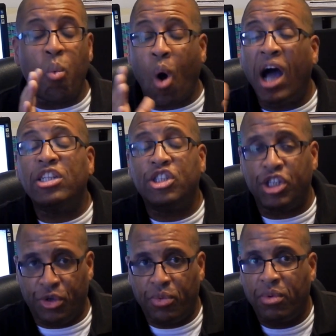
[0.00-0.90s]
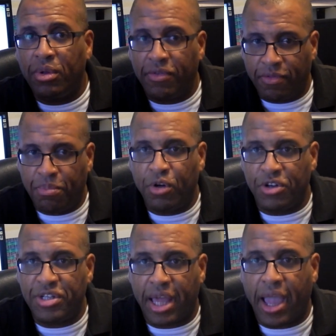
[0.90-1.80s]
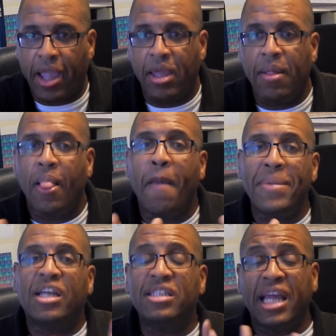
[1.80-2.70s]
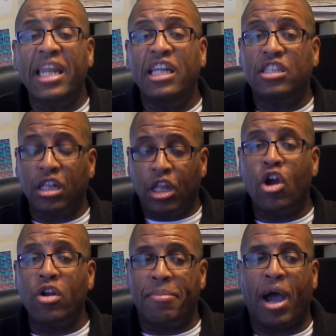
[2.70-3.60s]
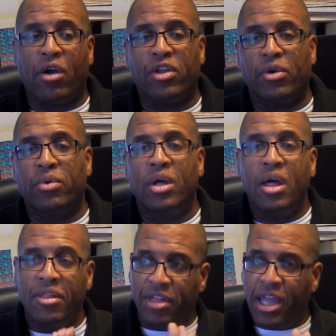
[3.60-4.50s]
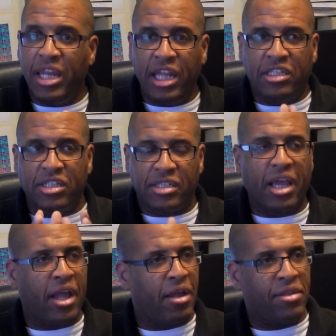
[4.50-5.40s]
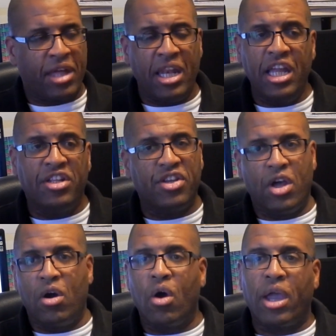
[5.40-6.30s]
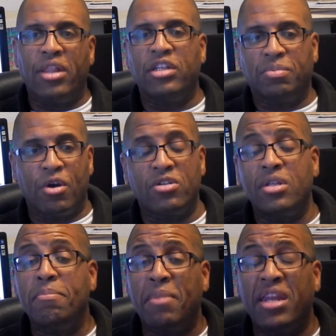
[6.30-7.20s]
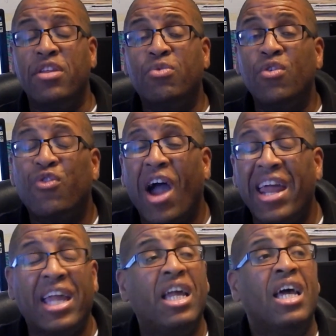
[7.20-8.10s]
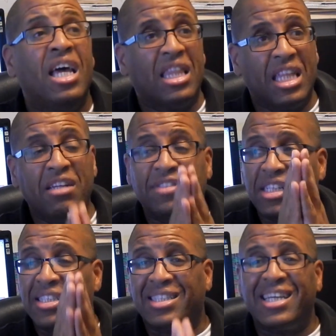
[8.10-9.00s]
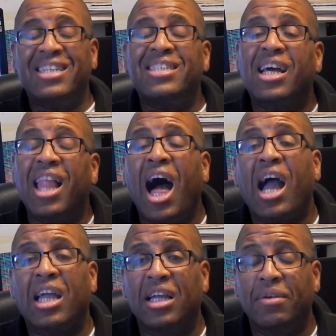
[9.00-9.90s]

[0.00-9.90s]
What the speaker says: watch you, per se, because they need to learn about you. They need to know, okay, this person Monday through Friday leaves at 6 o'clock